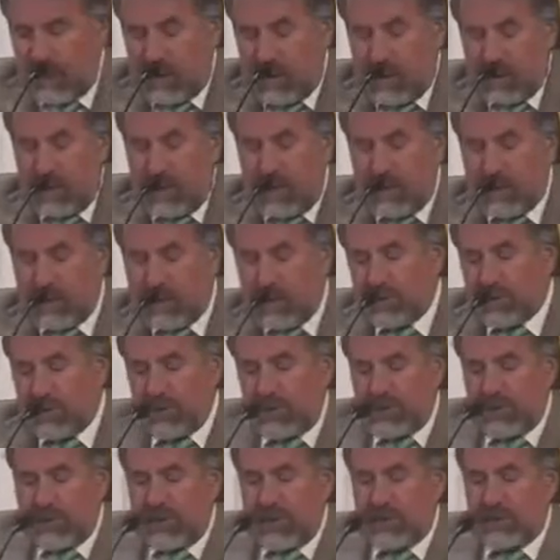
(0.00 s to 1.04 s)
The bill
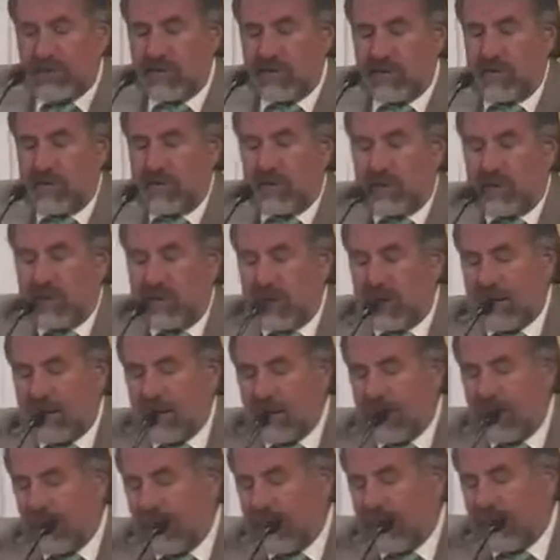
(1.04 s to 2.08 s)
also addresses the
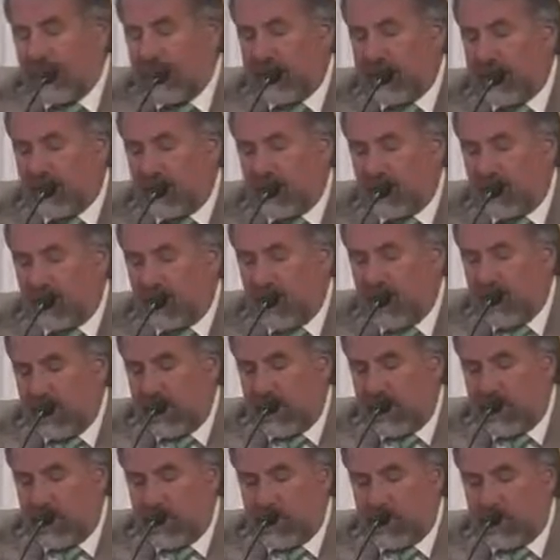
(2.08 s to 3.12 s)
liability concern
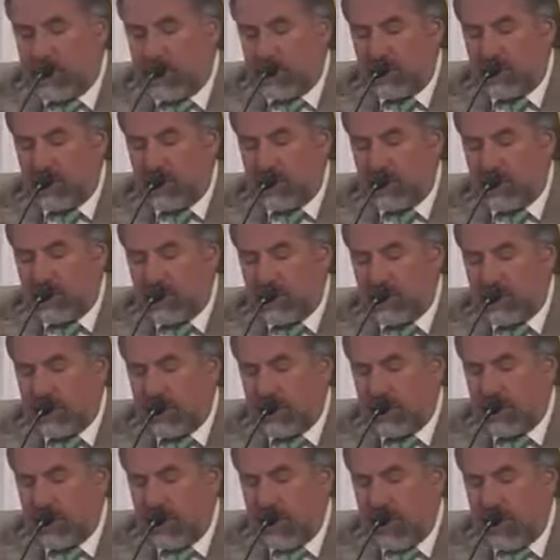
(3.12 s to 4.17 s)
many electric utility
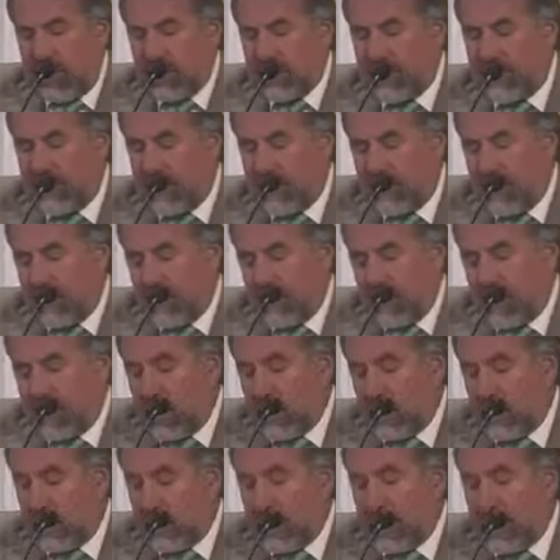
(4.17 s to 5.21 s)
companies have
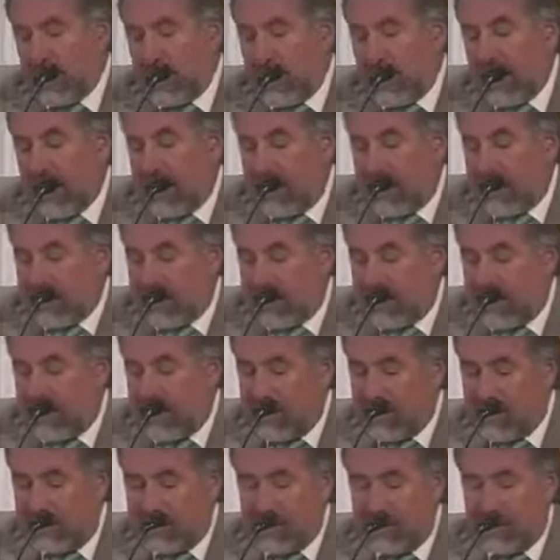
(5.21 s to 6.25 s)
with land management
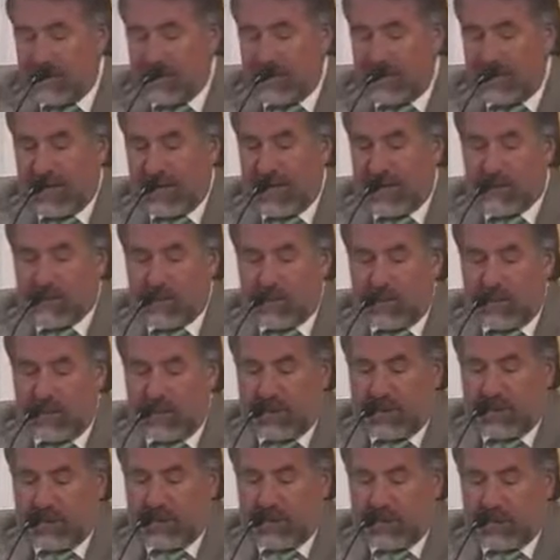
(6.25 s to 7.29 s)
agencies as
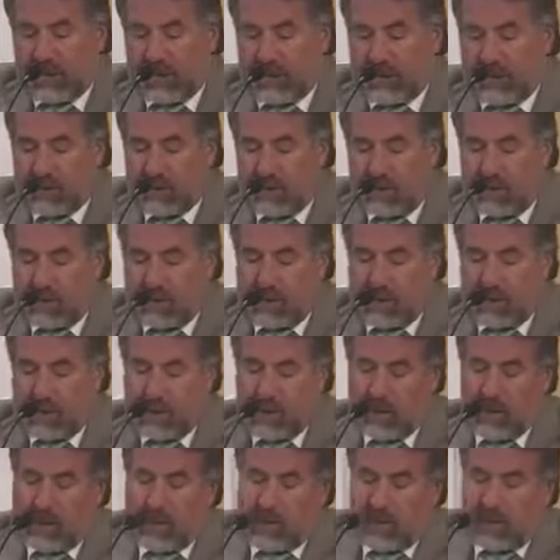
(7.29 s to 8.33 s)
permitted under federal law.
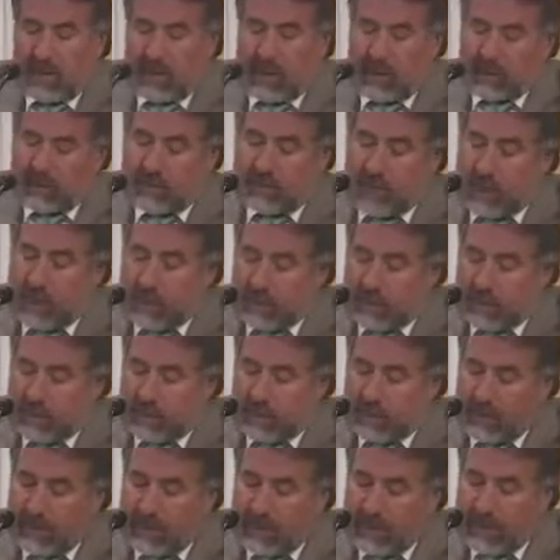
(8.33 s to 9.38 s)
As the law
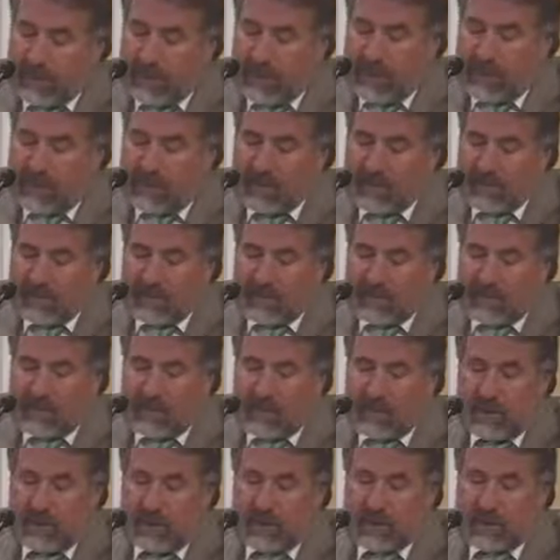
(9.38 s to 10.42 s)
currently stands,
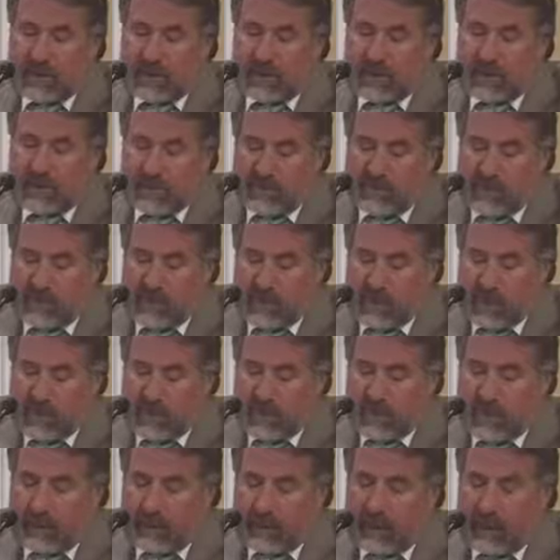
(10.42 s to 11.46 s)
an electricity
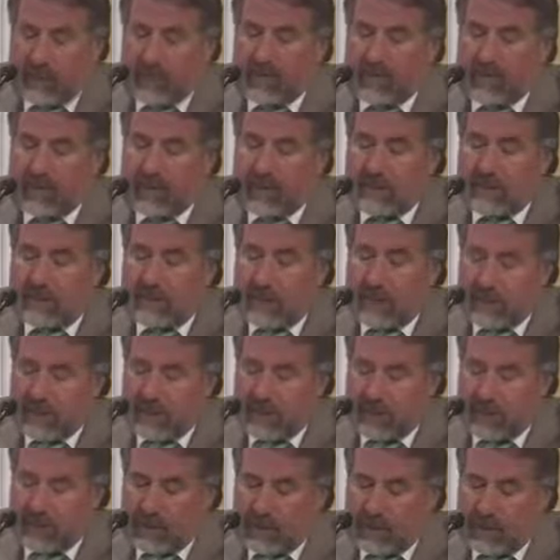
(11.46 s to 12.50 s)
operator must seek
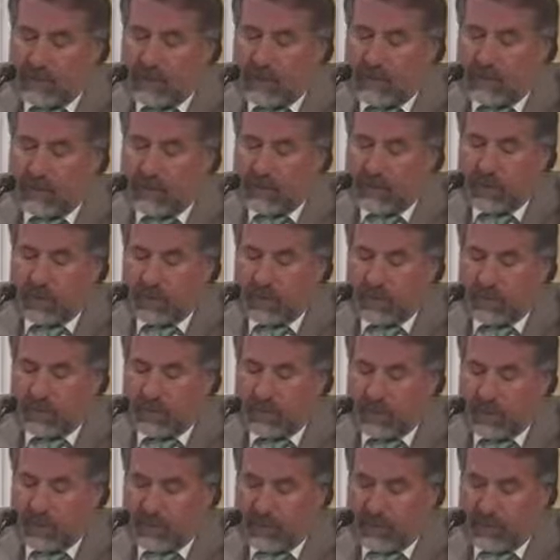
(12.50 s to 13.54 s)
permission and approval with the
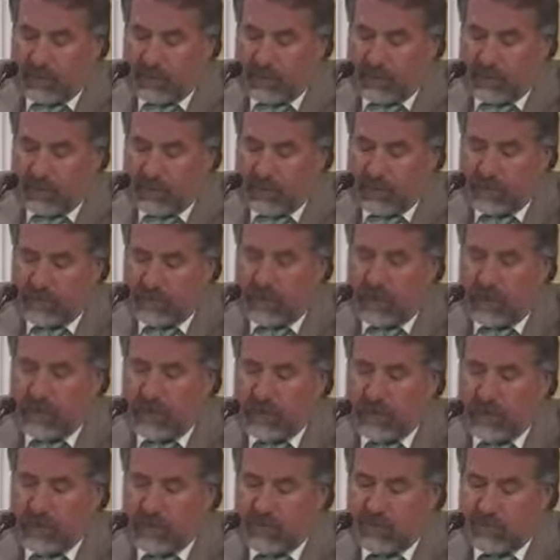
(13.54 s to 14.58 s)
Forest Service
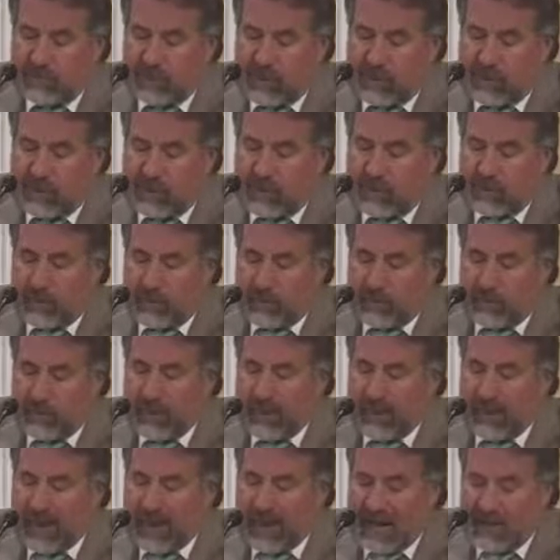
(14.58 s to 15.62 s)
to trim or remove
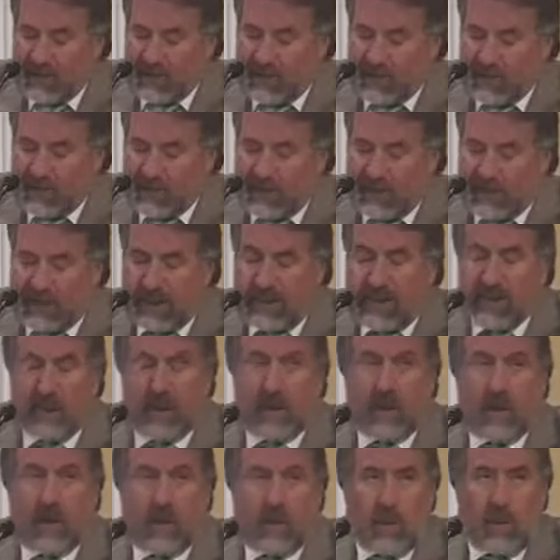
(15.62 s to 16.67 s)
a hazard tree
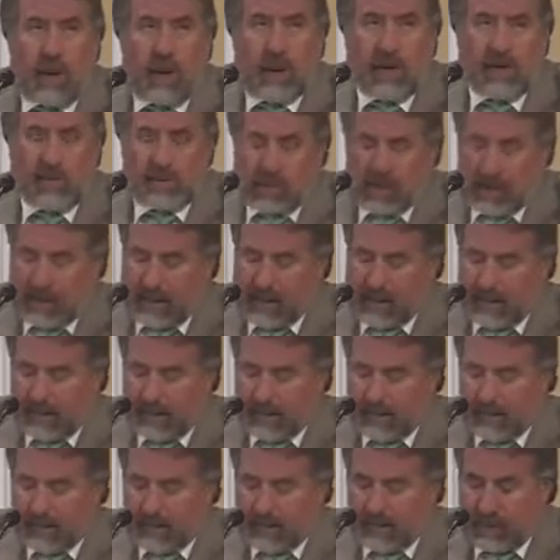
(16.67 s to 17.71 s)
near a right-of-way.
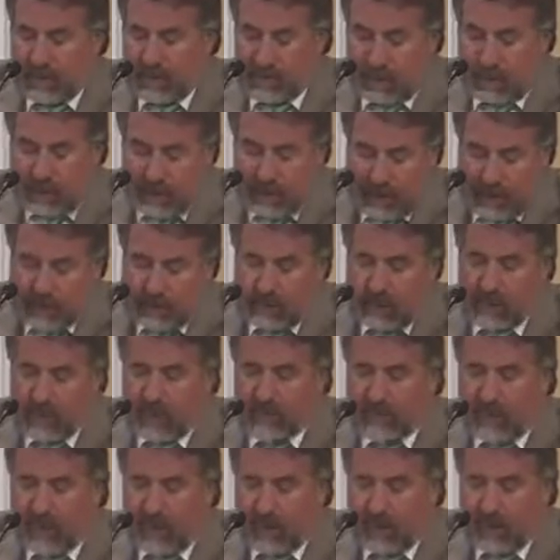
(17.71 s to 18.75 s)
Okay, that's
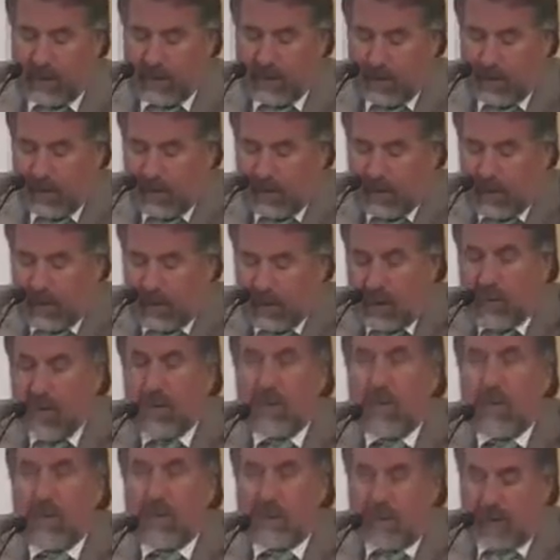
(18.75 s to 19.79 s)
fine.
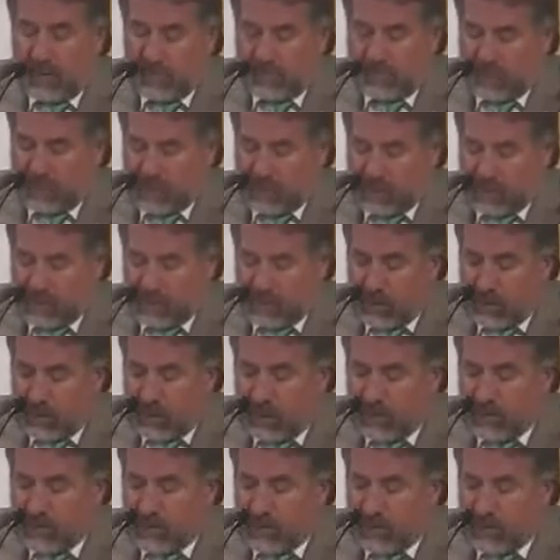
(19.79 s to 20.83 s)
But if such a
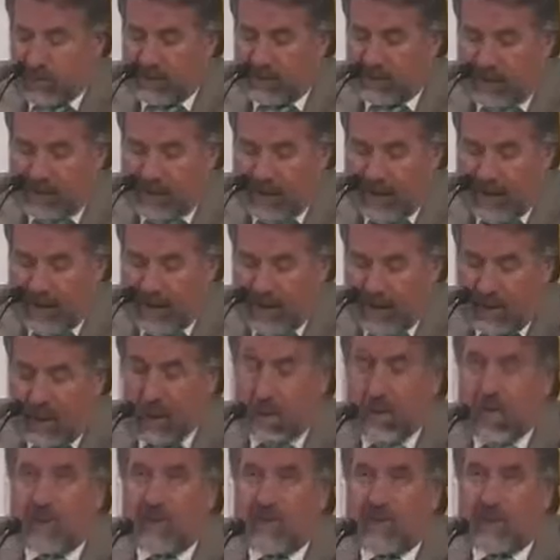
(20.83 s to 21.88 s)
request is either denied
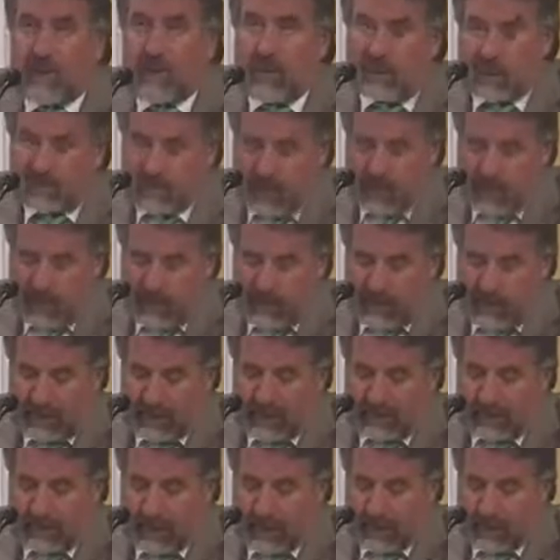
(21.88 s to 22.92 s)
or left unresolved
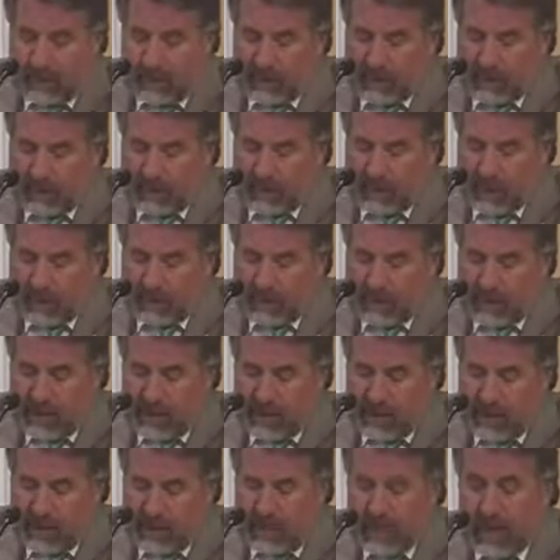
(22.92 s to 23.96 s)
in limbo for a long
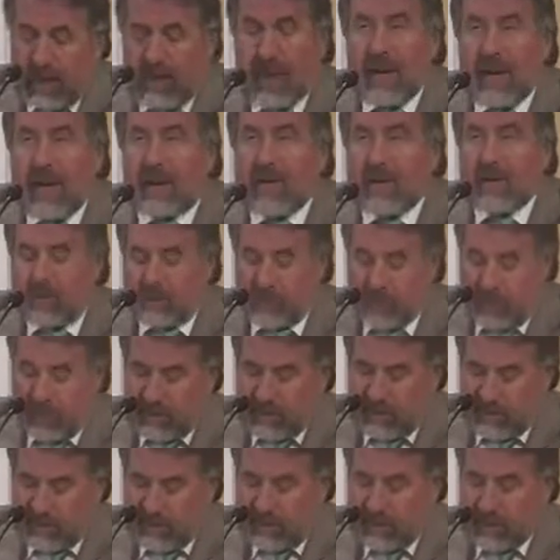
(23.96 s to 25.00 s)
time, and the tree
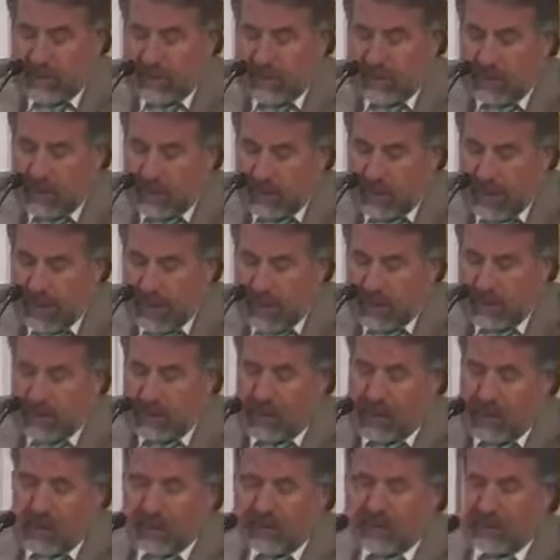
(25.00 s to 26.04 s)
falls on a power
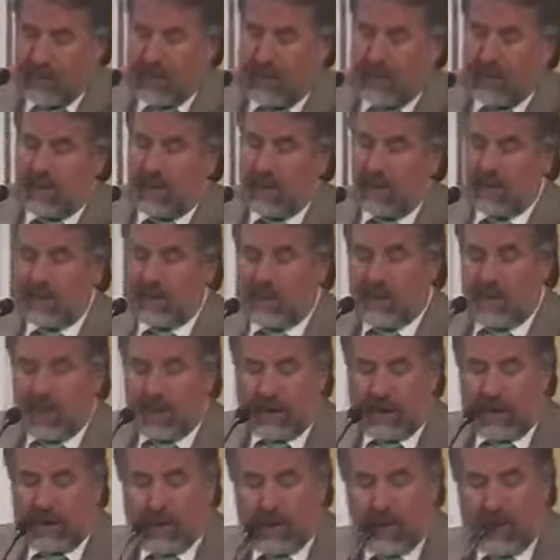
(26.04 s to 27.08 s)
line,
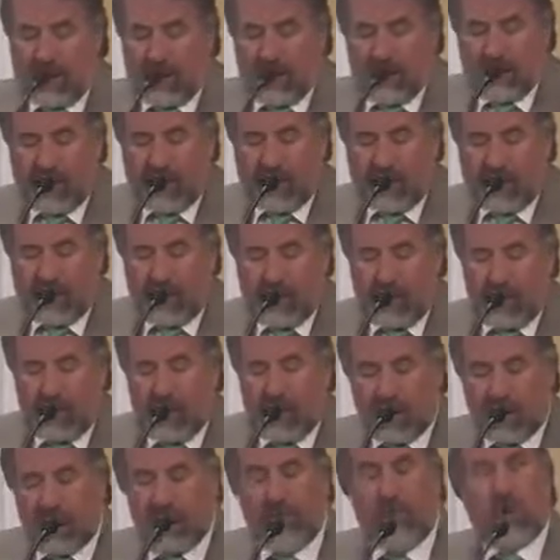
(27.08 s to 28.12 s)
sparking a wildfire,
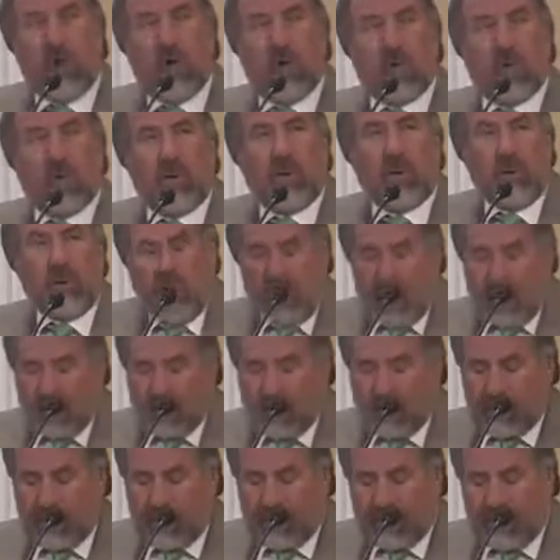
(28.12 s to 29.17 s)
the owner or
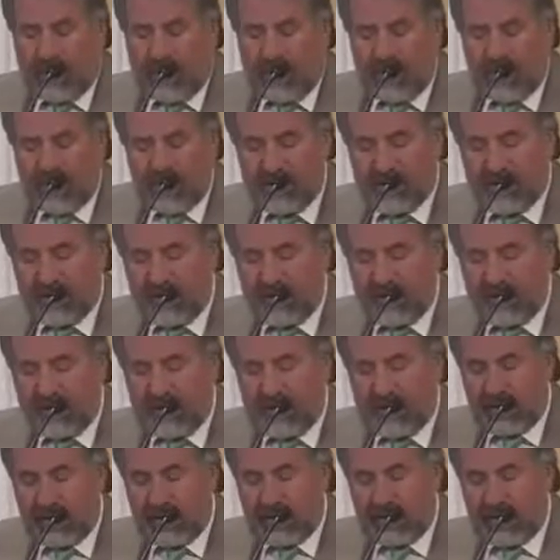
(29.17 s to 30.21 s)
operator of that
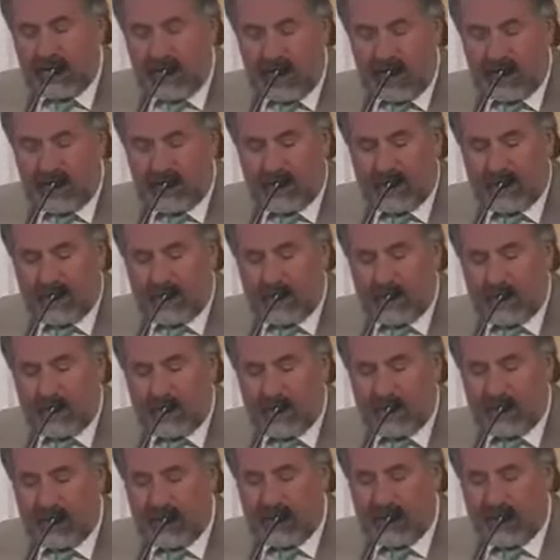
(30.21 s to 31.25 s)
utility is stuck with an
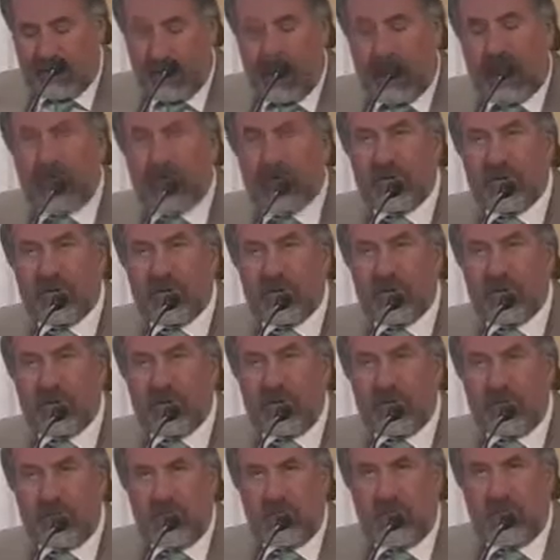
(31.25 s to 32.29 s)
exorbitant fire
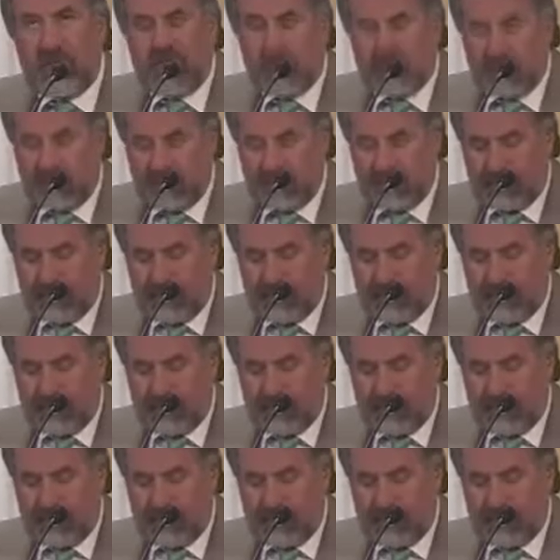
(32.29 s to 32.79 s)
suppression bill.